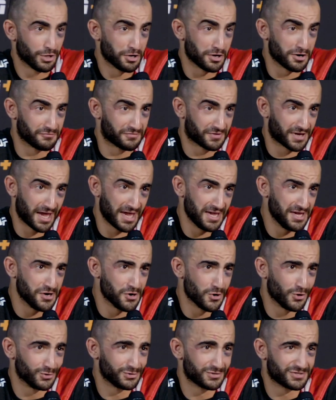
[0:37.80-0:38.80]
lot of
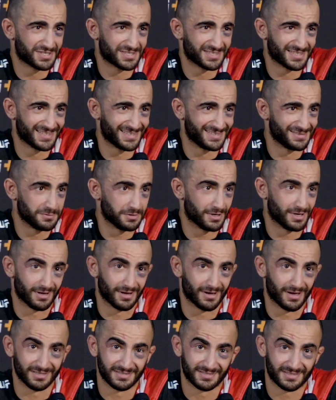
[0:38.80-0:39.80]
KOs.
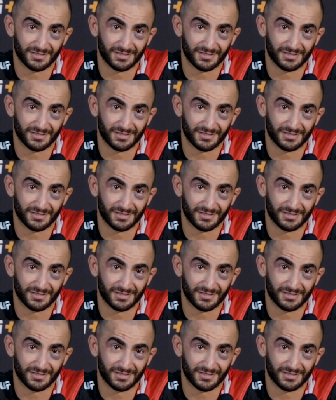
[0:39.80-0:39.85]
I